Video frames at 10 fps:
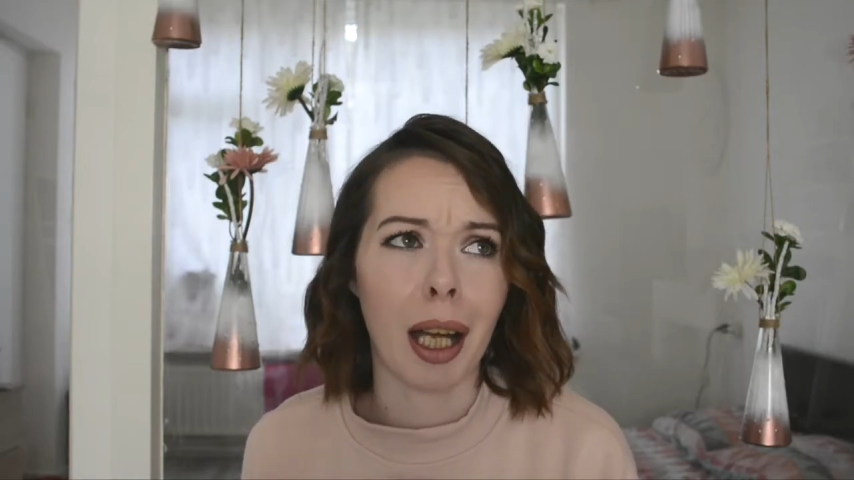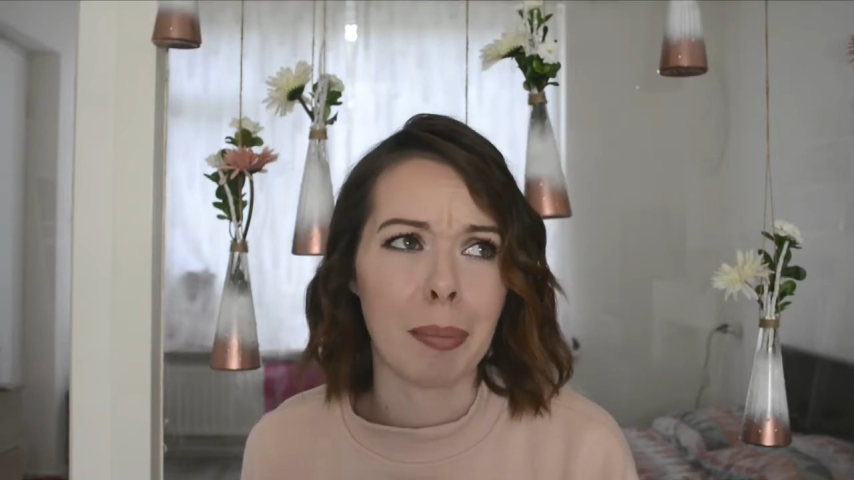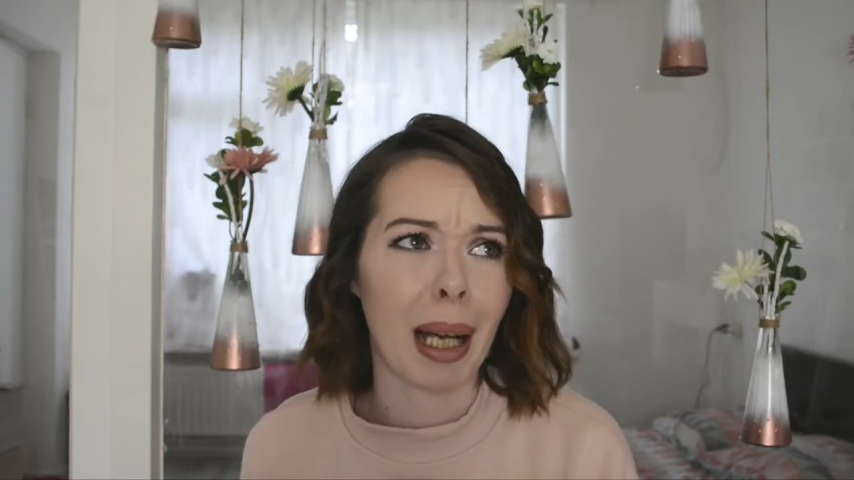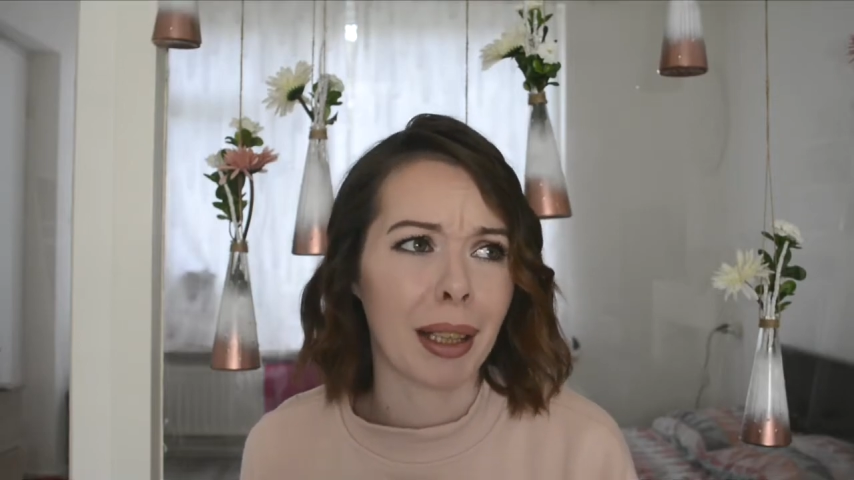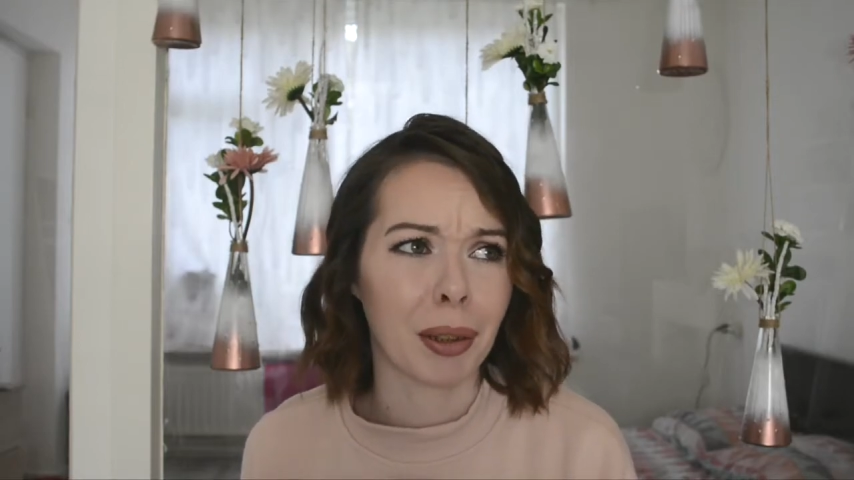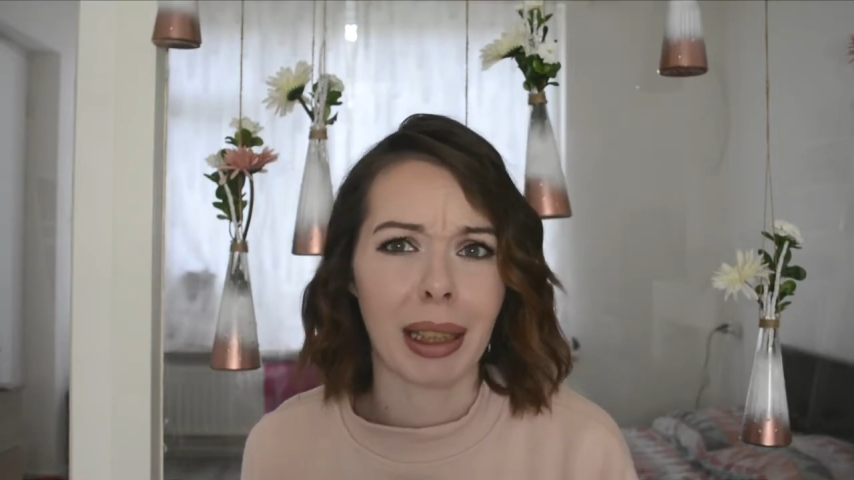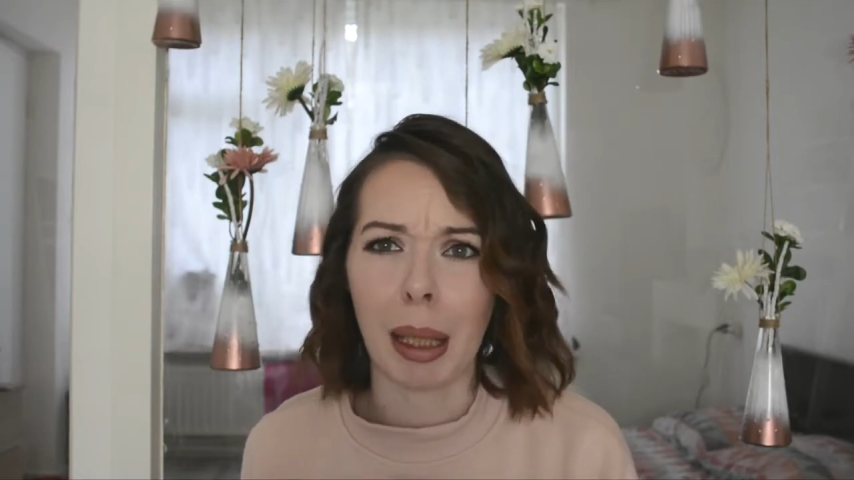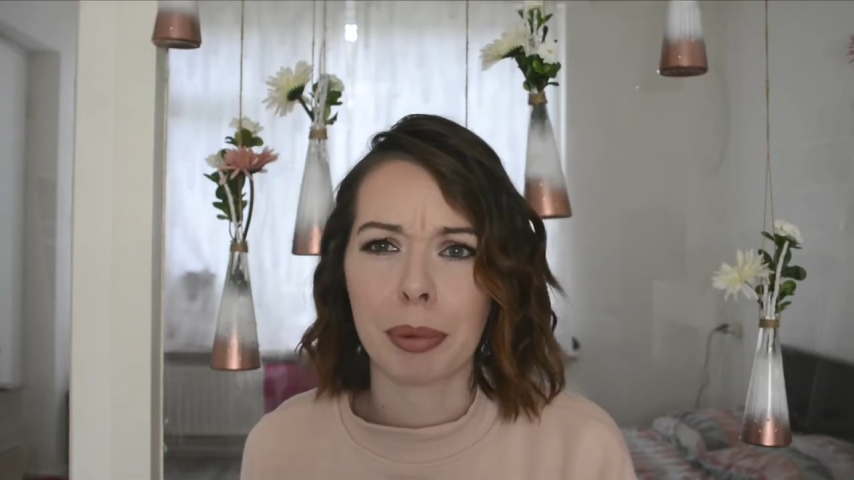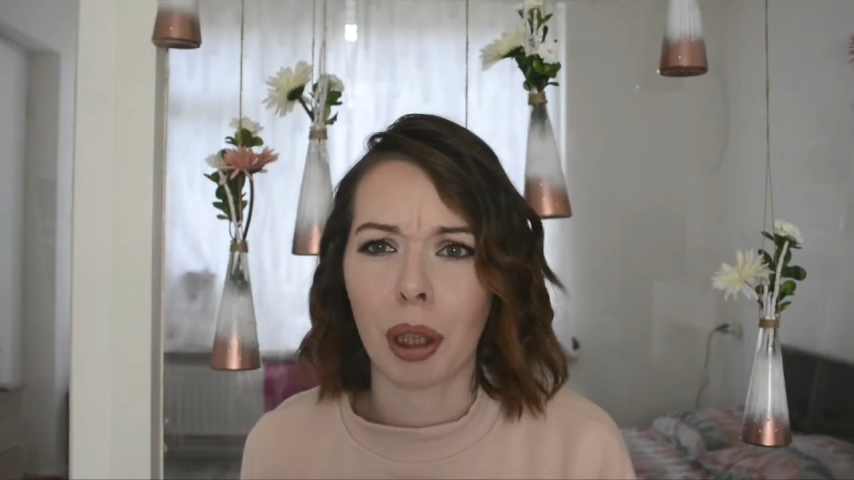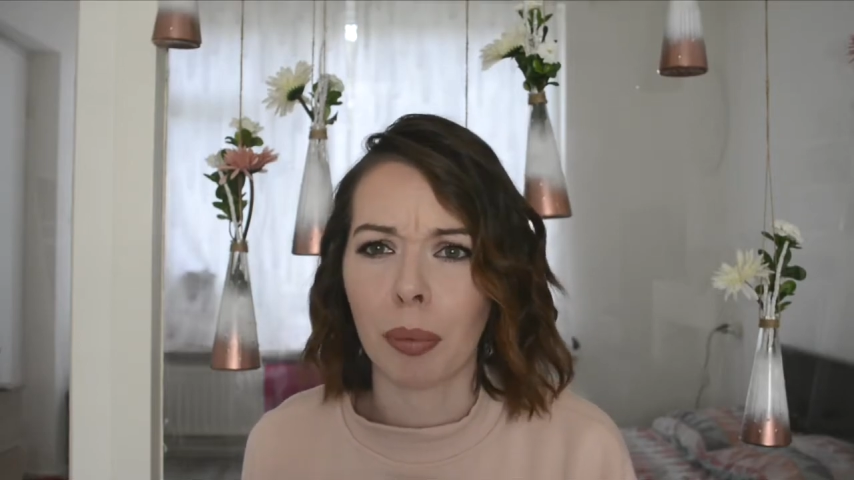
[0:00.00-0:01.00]
iPad or
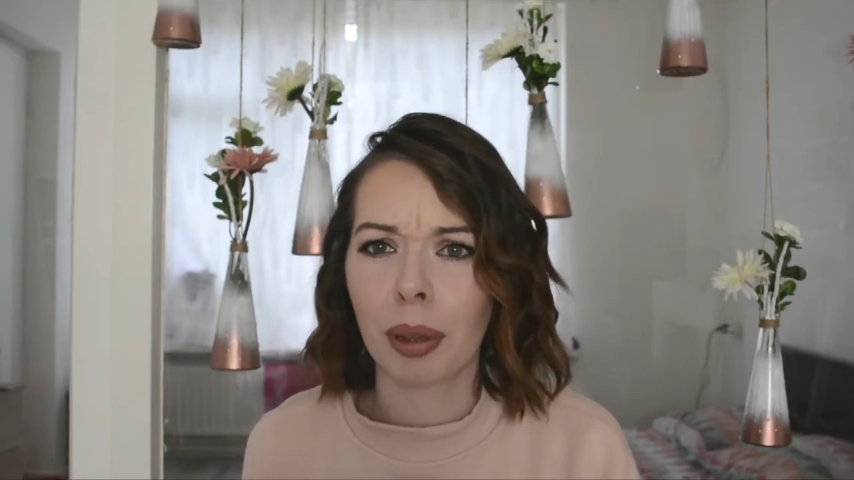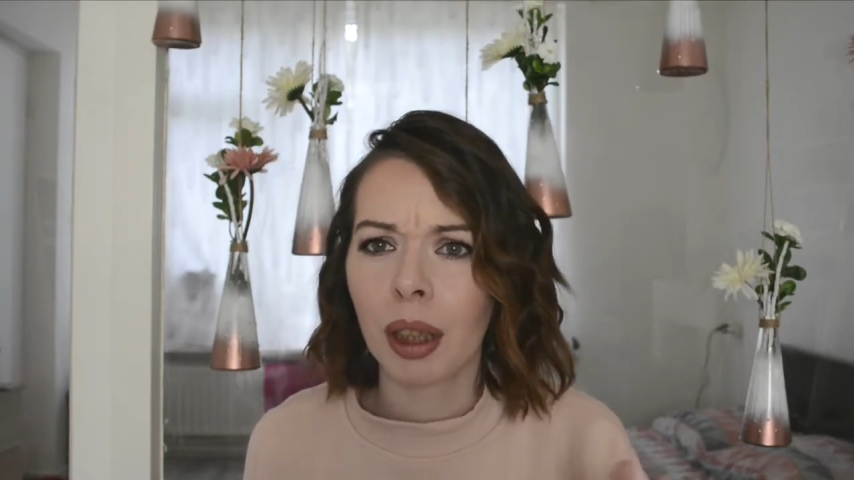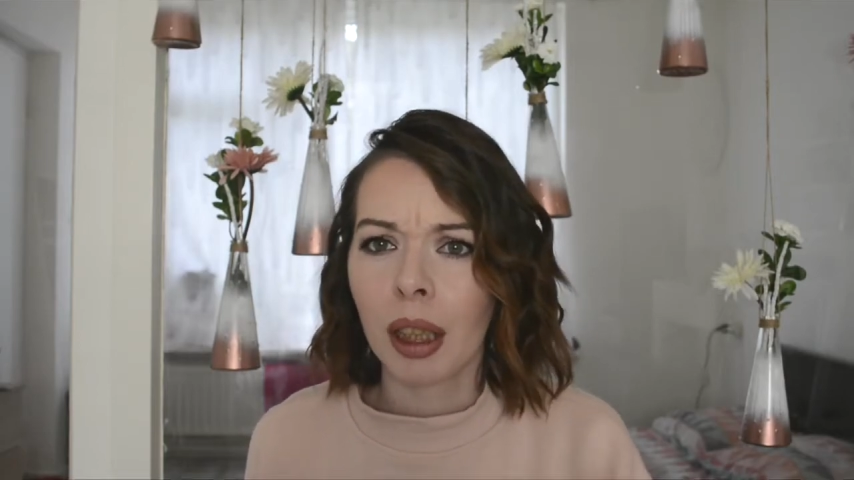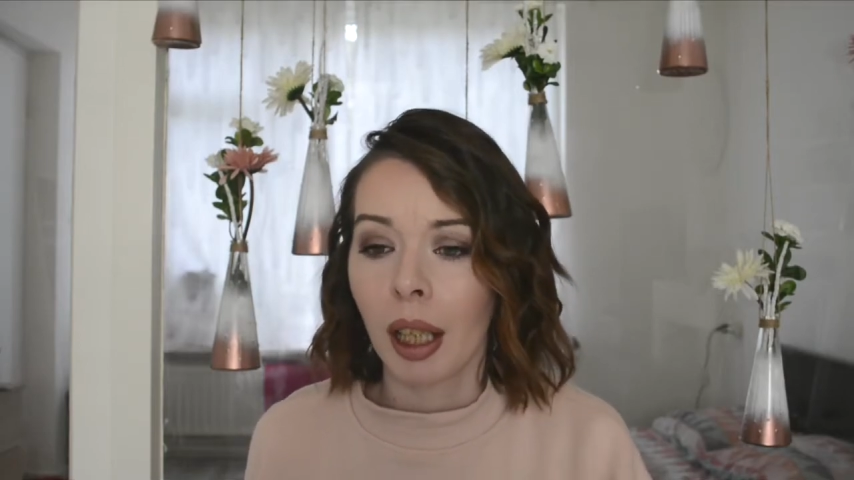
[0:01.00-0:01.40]
laptop